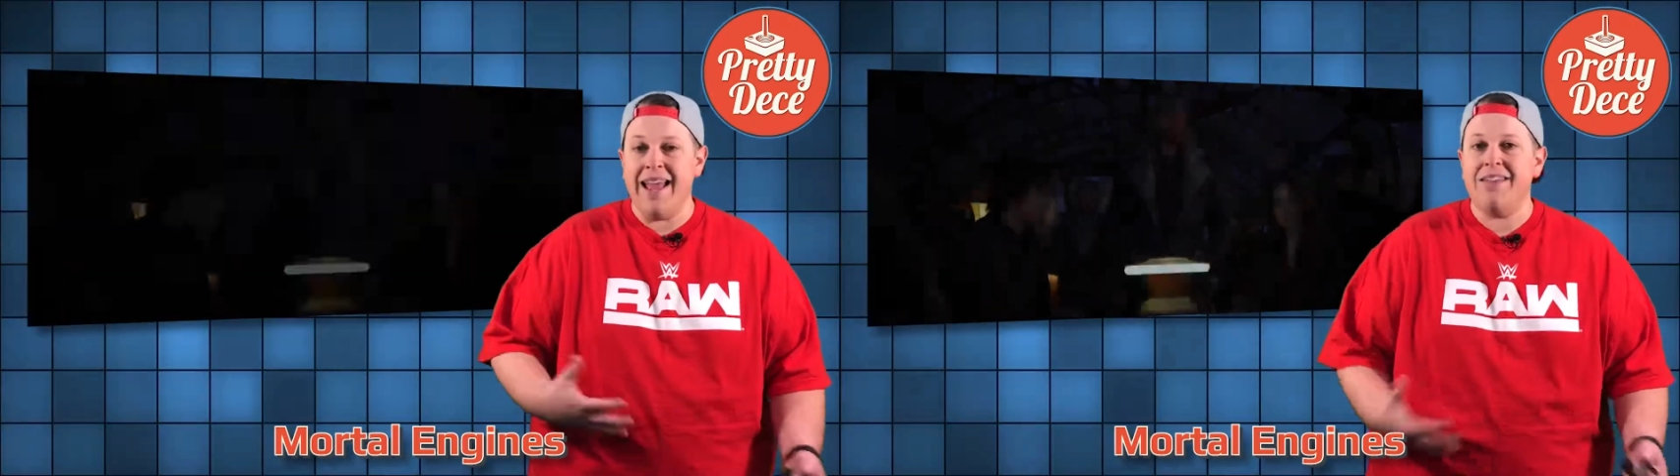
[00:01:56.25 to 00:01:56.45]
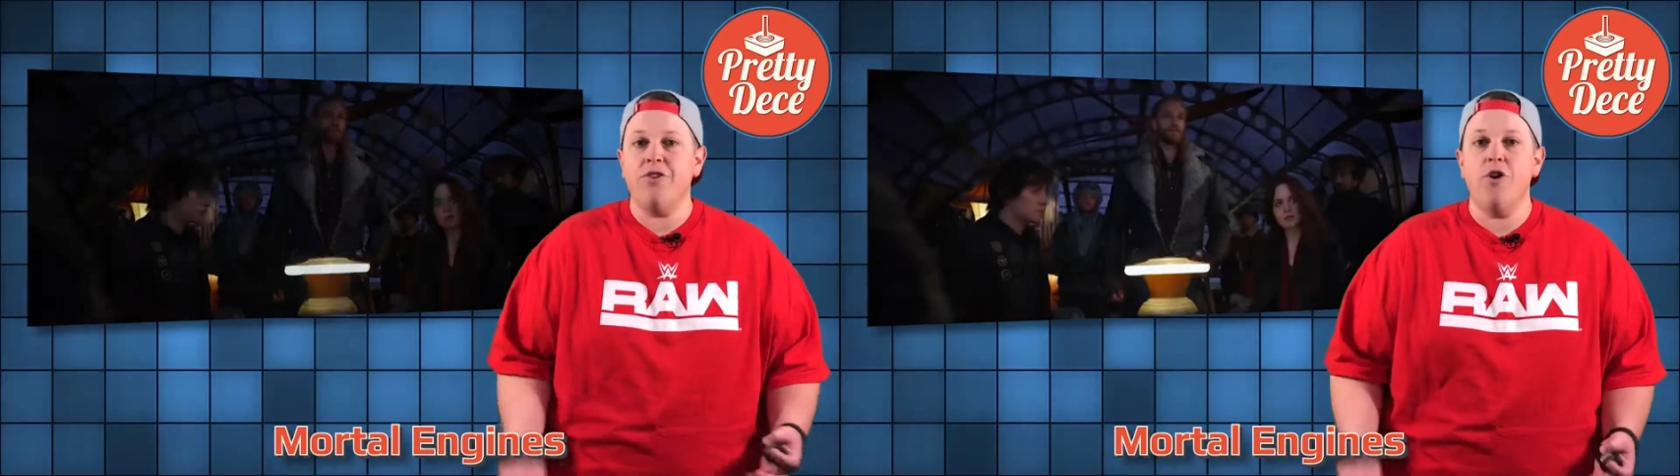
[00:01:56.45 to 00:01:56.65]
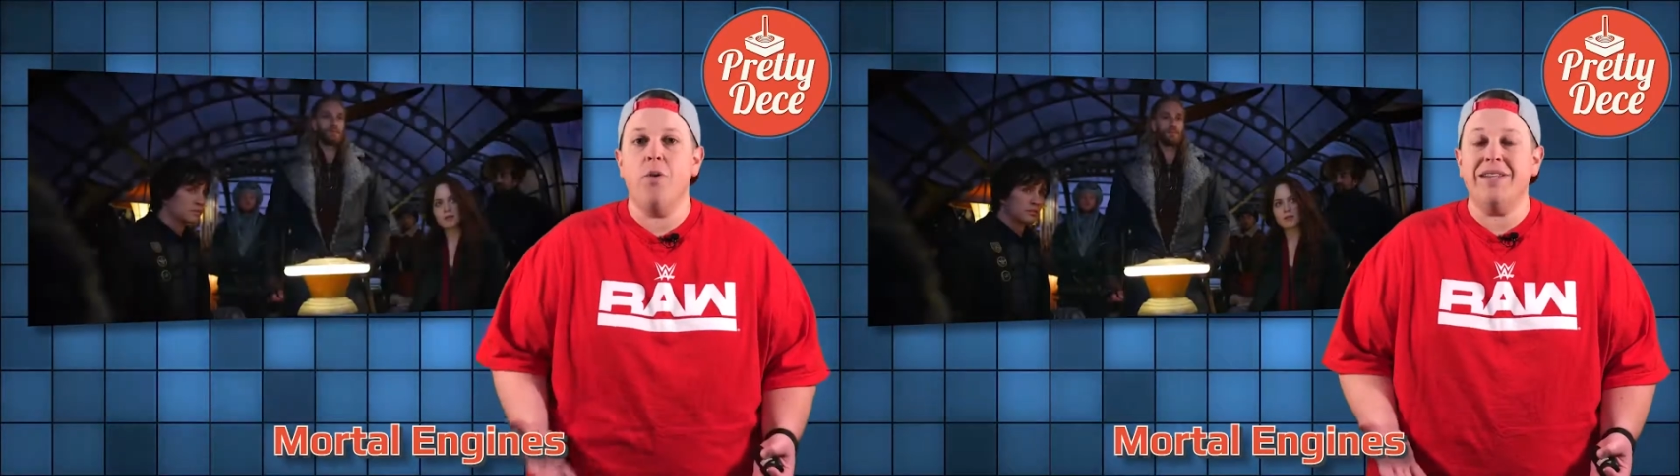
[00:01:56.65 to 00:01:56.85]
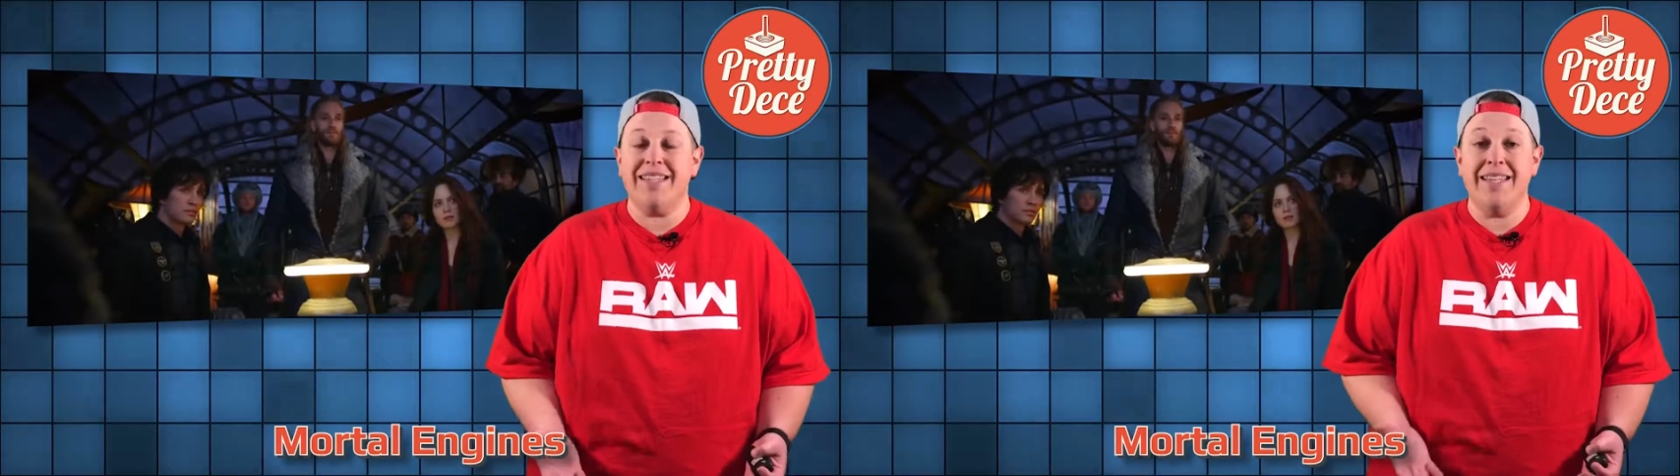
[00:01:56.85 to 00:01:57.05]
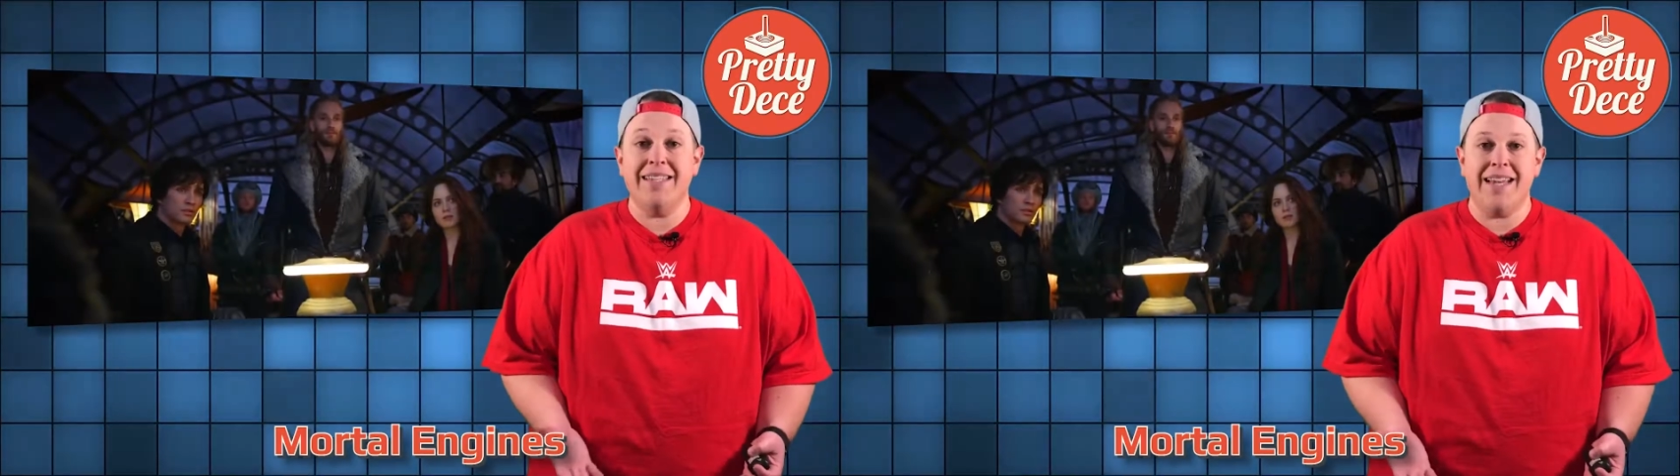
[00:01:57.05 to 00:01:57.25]
get to know
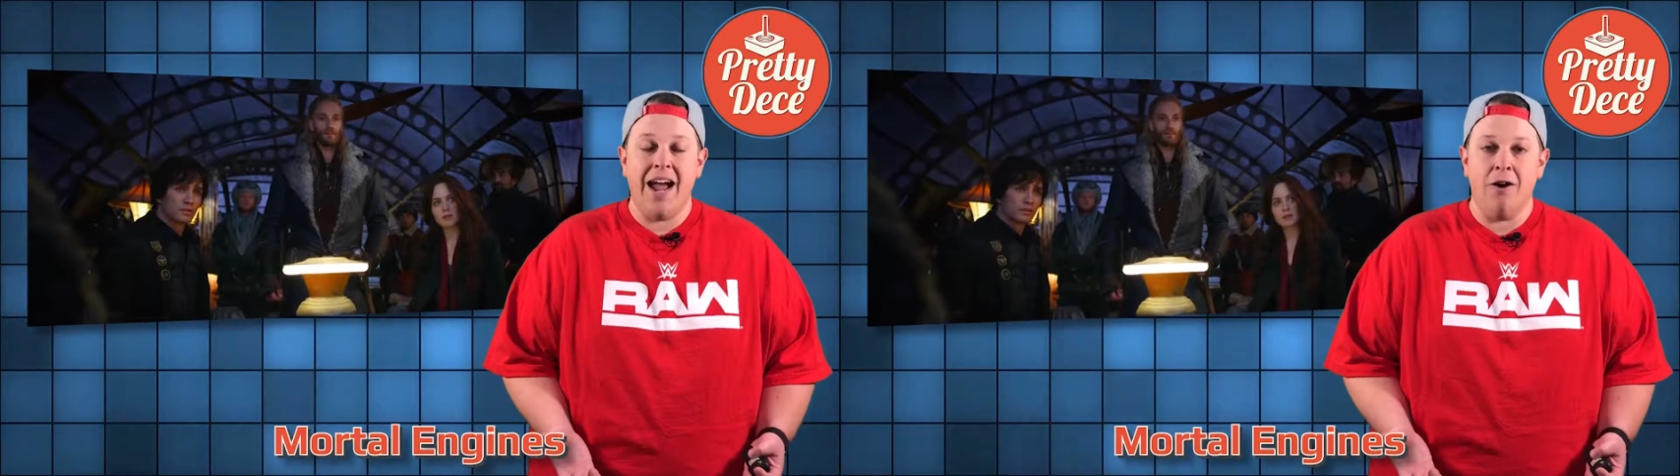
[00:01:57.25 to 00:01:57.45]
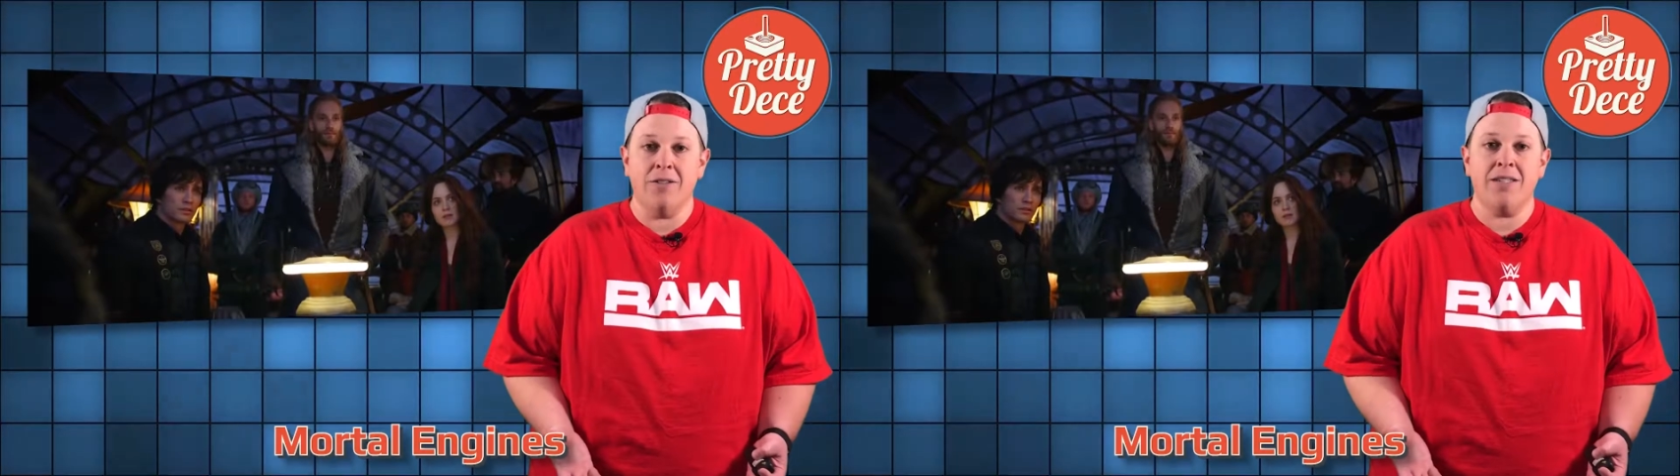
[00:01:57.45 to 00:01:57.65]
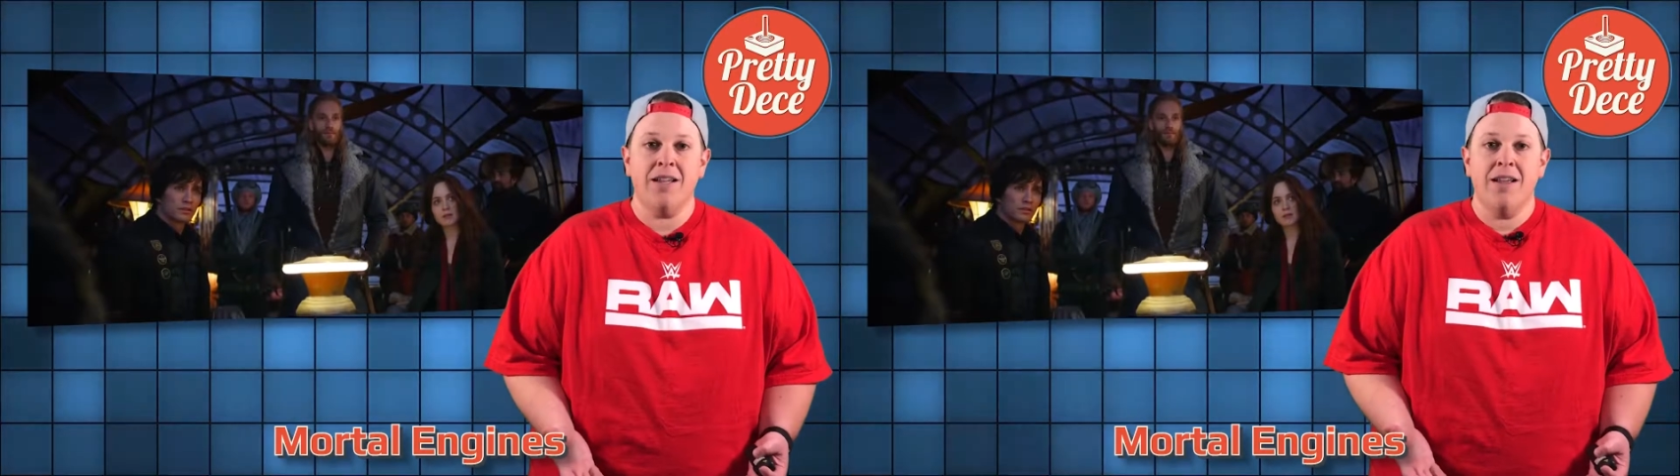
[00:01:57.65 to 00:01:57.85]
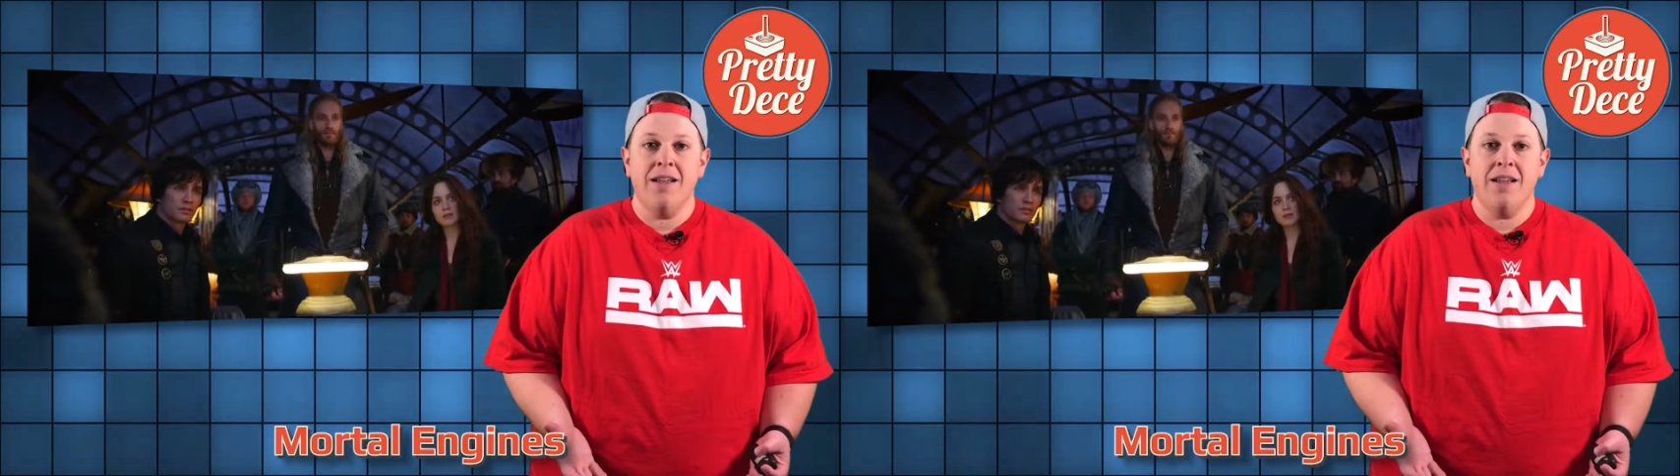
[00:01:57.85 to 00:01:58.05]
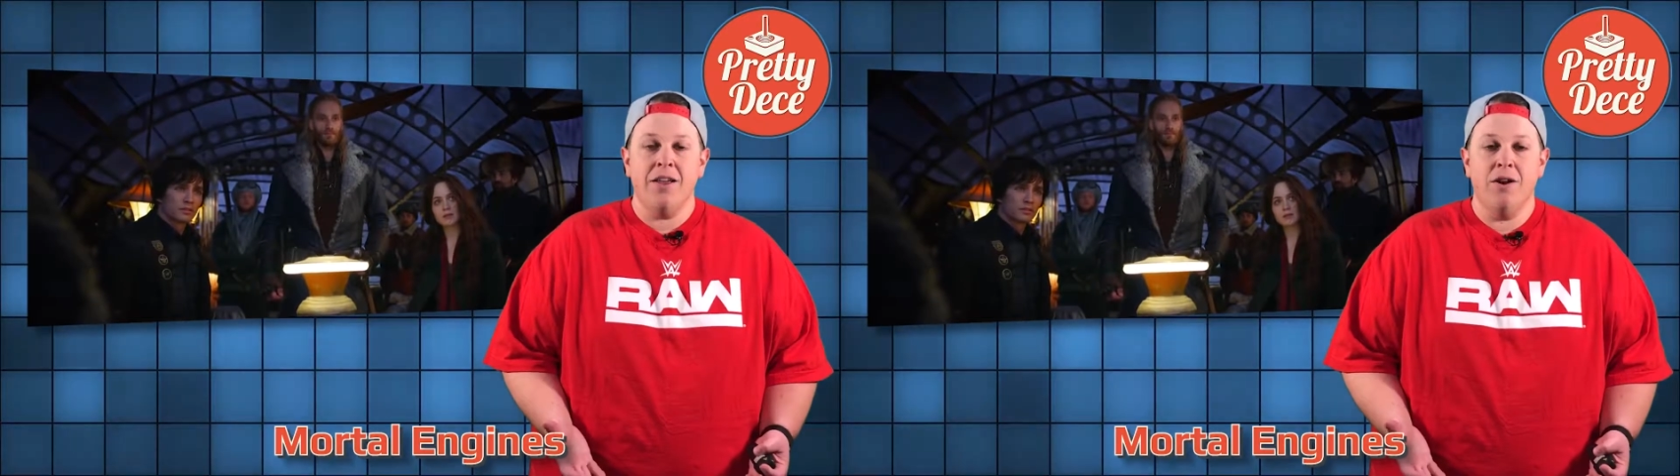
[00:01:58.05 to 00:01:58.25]
its ins and outs you